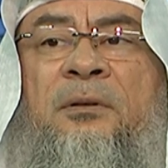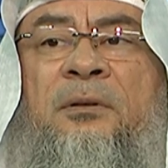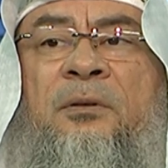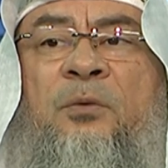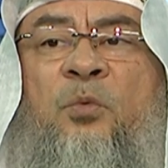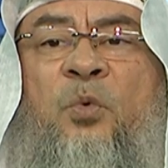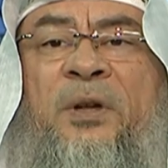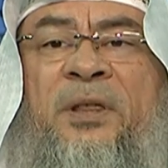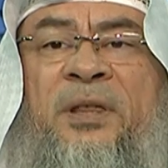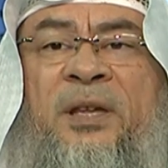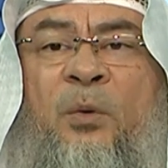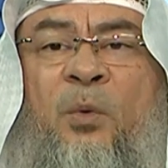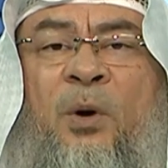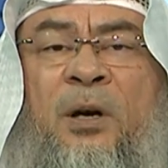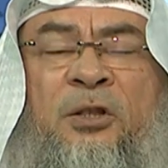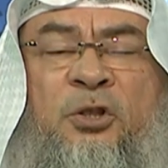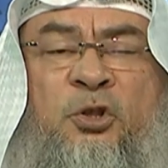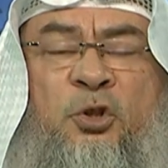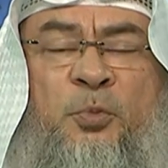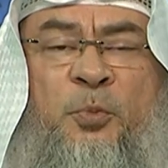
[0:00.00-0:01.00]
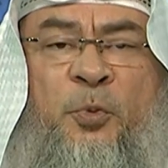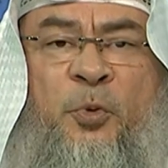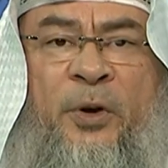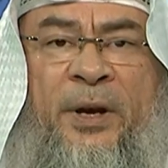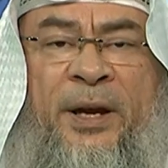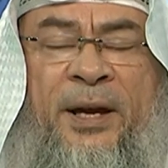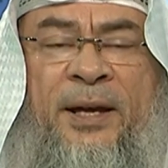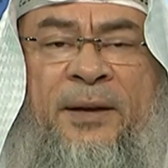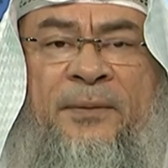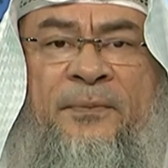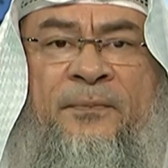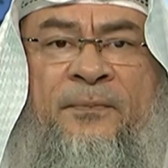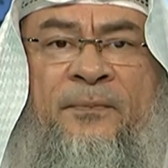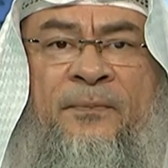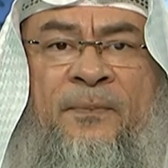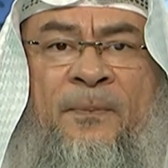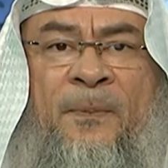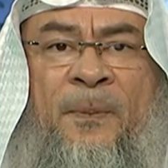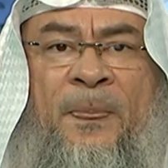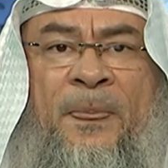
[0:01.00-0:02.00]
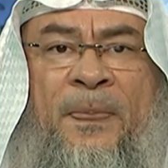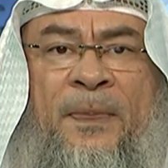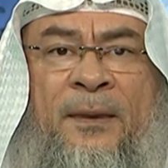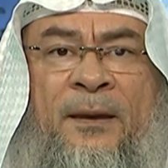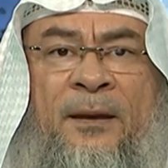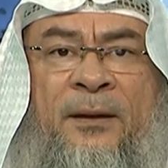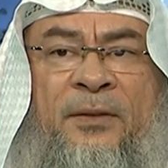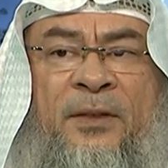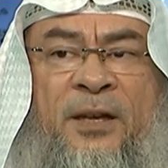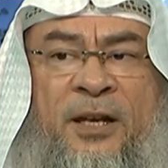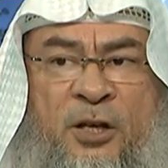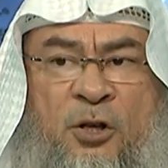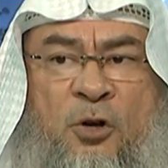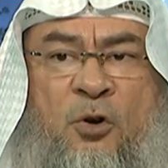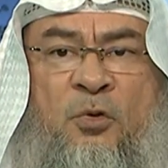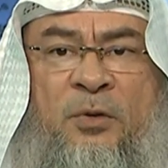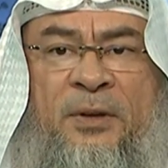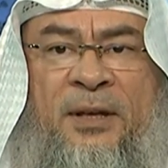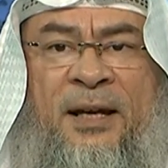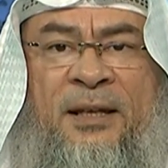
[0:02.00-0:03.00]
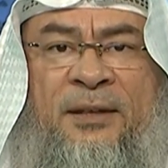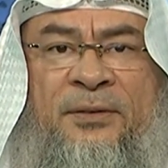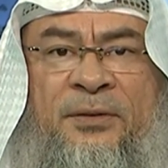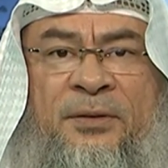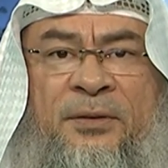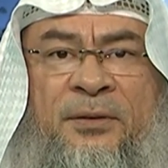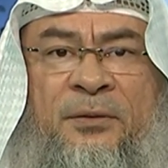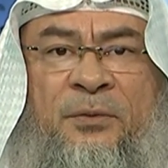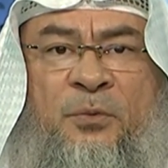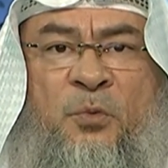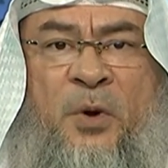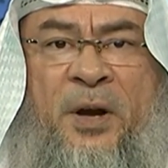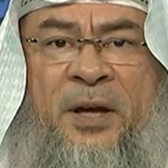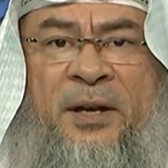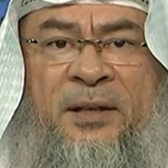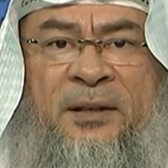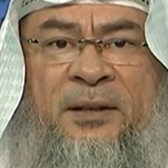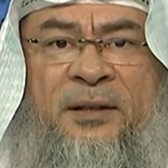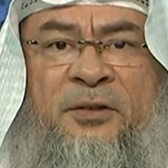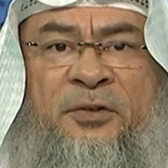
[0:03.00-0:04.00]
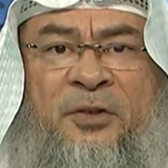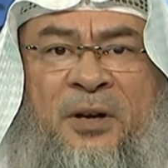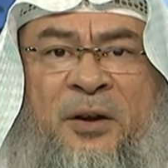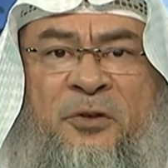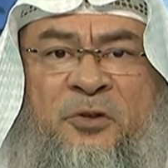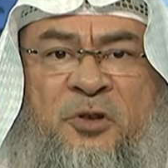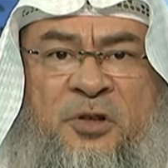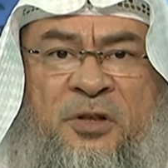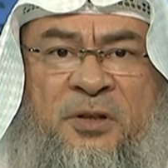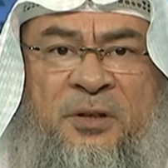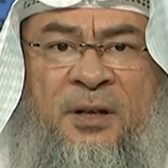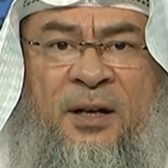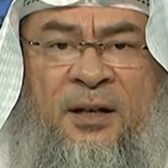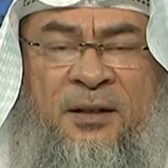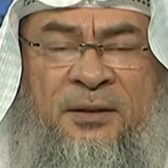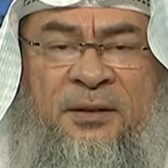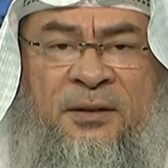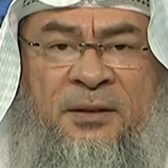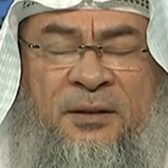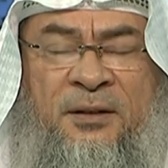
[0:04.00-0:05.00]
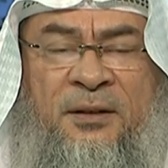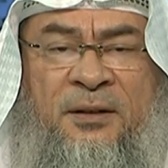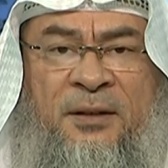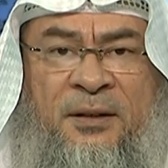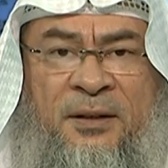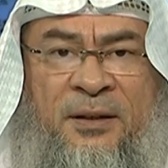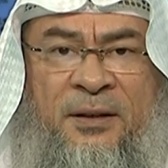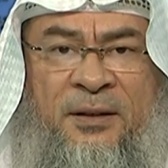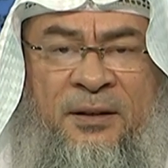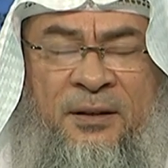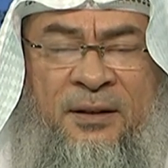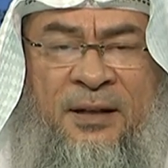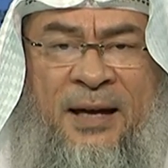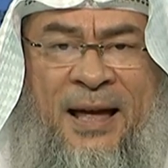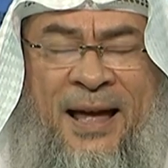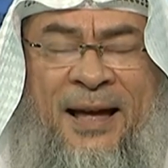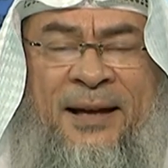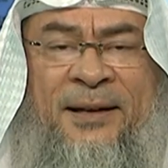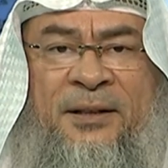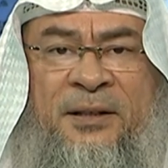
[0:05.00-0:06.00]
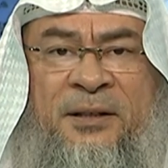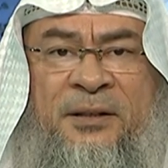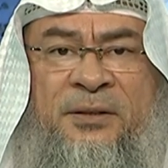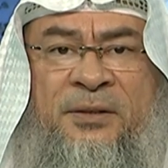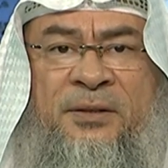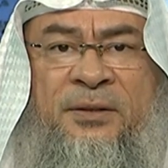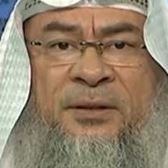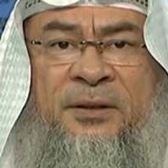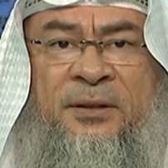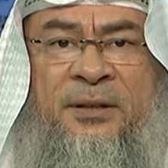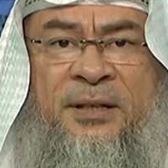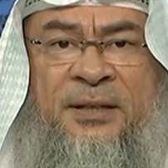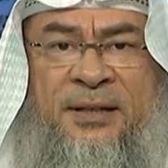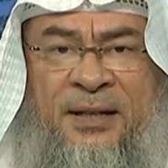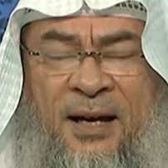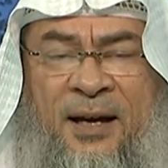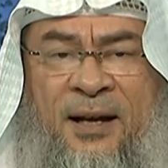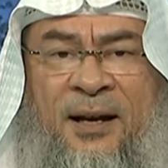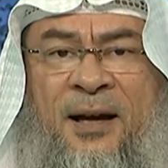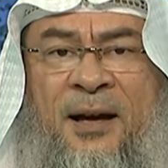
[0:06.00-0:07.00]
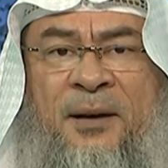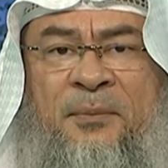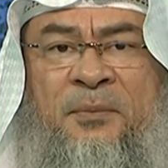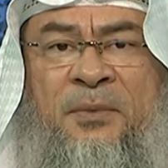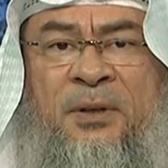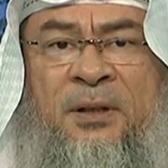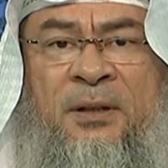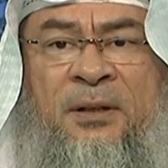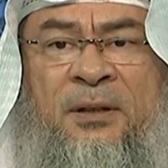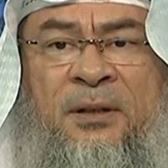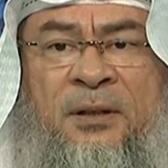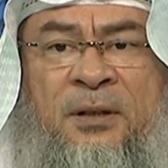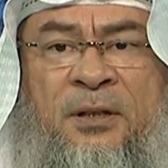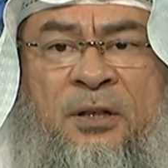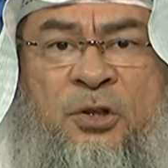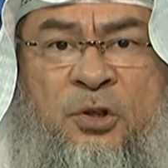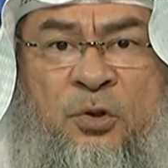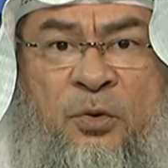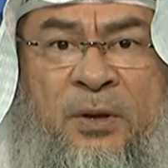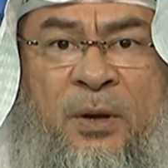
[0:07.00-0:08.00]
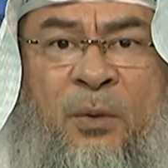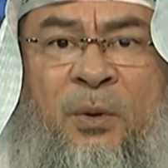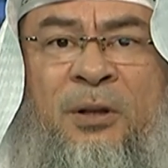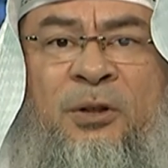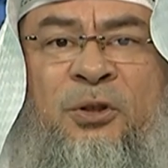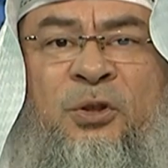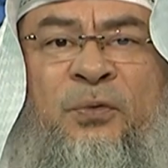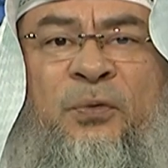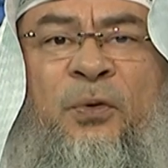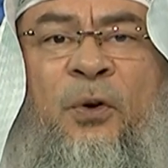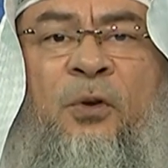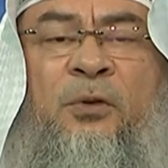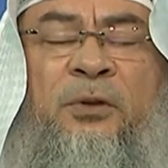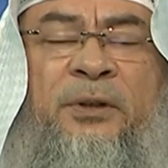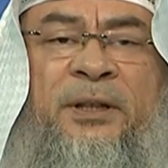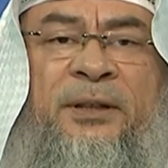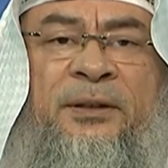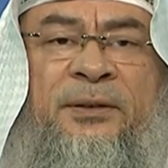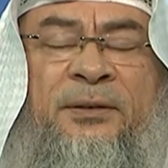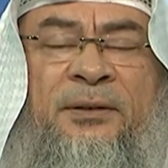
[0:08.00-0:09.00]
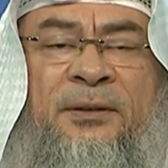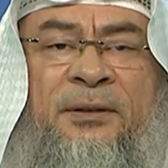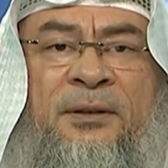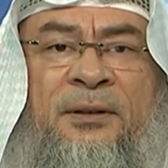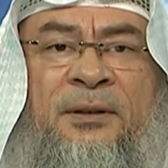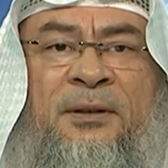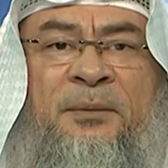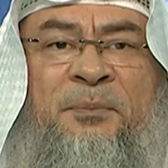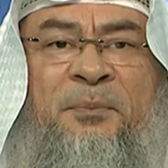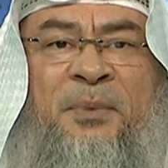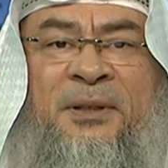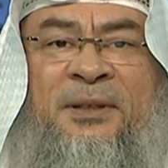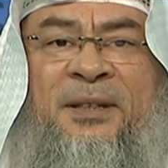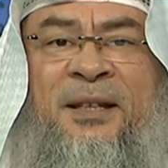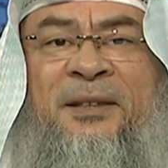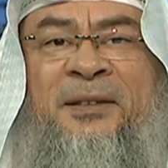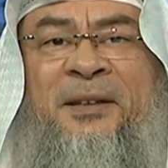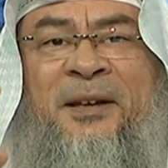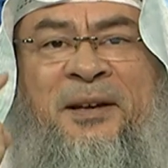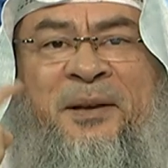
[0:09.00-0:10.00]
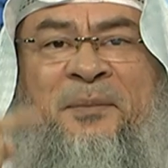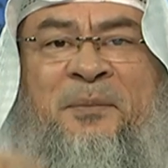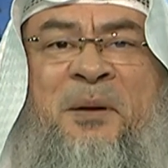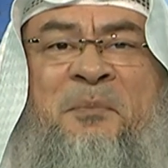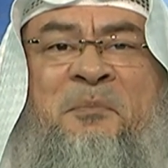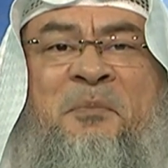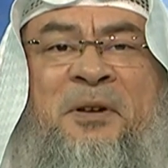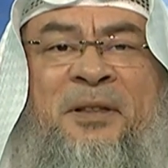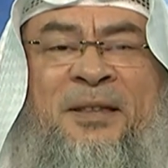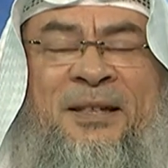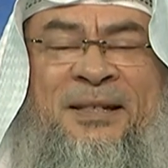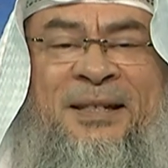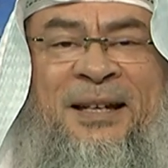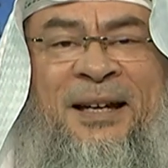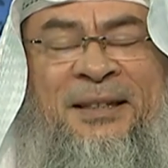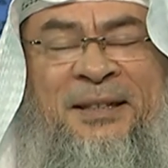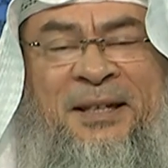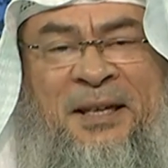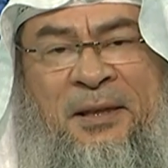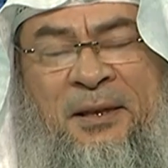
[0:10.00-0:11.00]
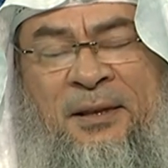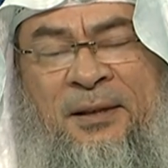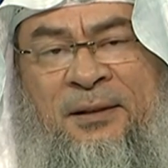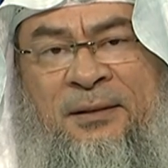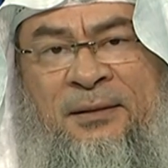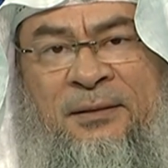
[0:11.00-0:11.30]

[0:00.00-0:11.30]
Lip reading: when they want to pray, they know that wearing their trousers under the ankles is haram. So they want to fold it. But then they remember this hadith.